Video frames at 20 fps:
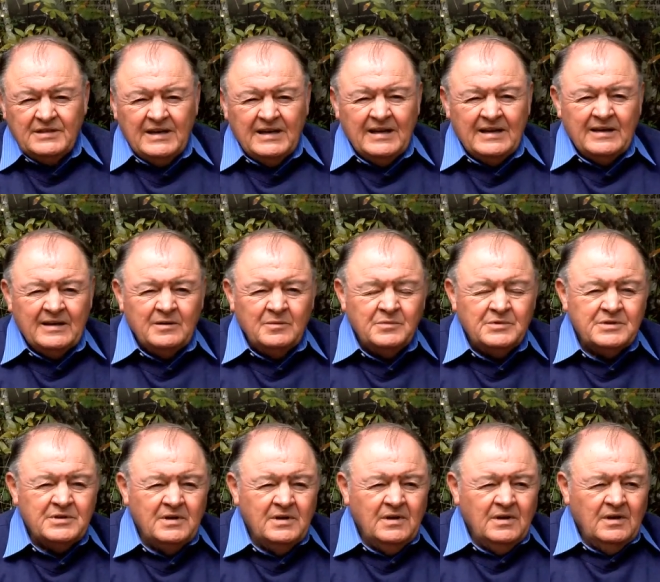
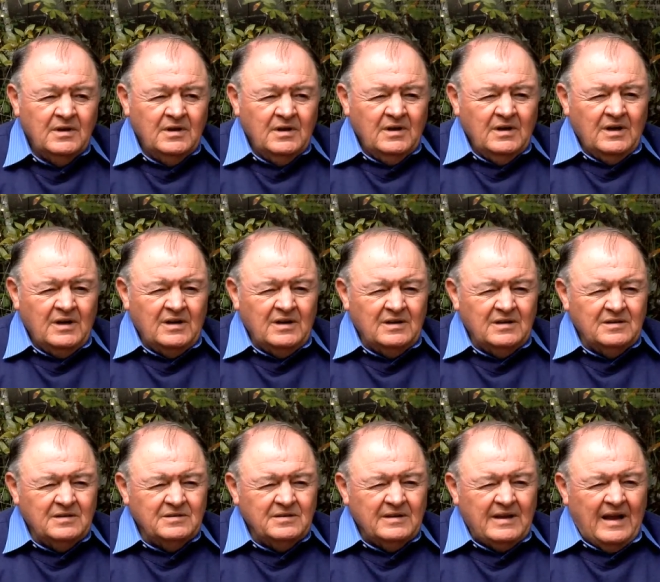times,
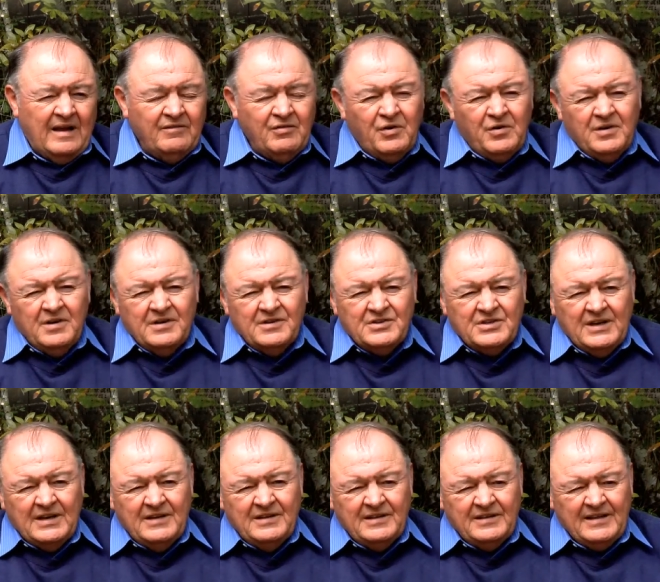I've heard it
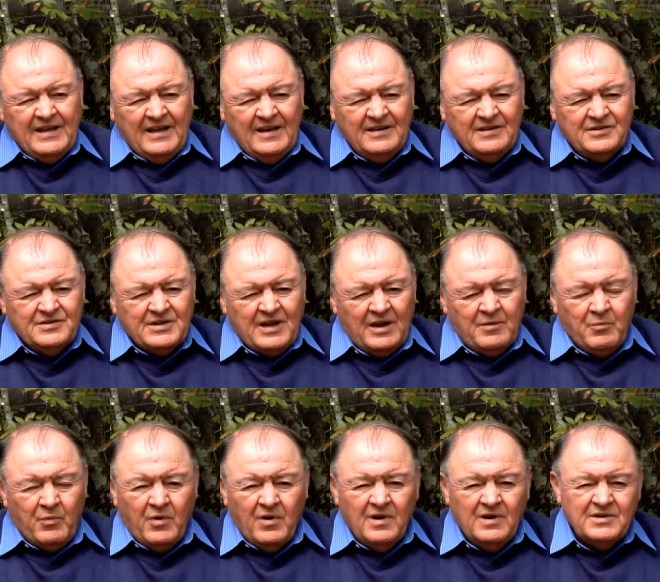said that that is a
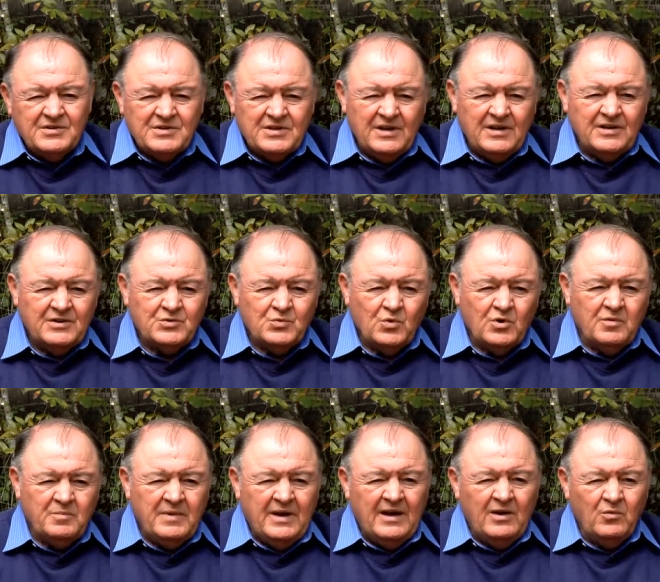process
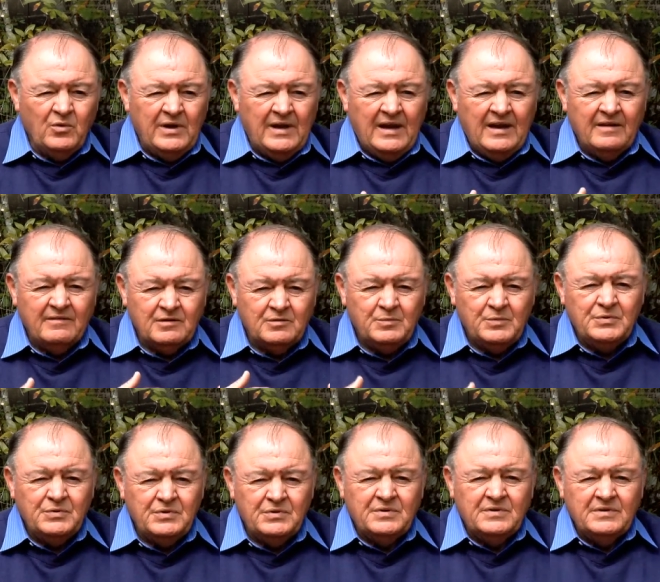whereby we have a
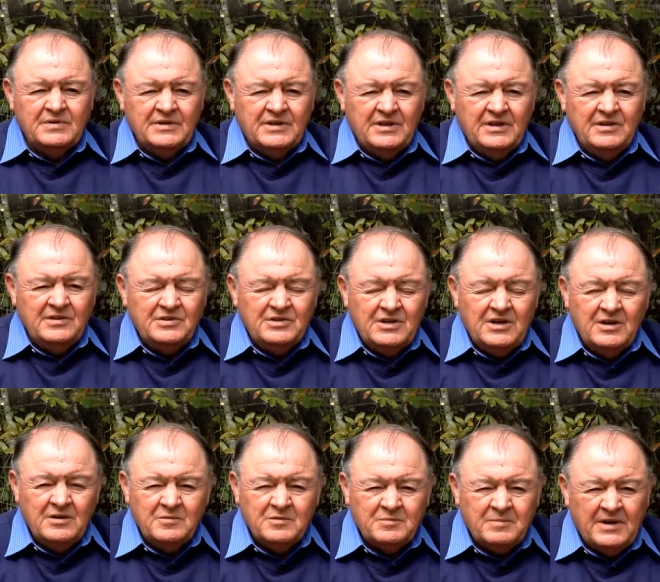pure King
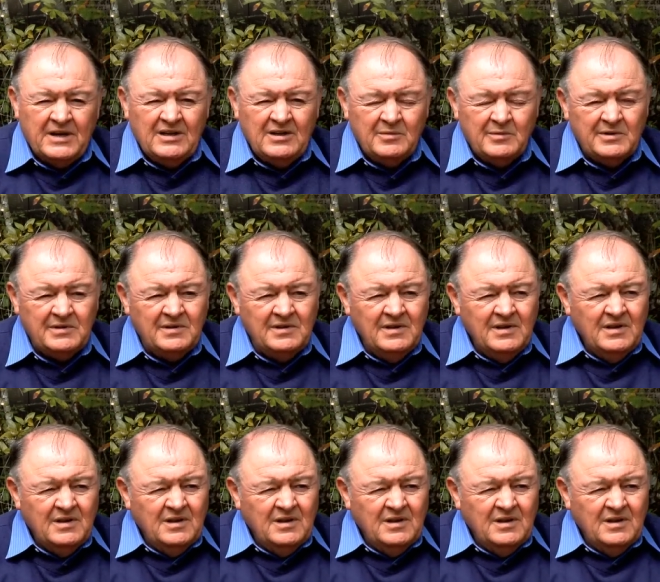James Bible.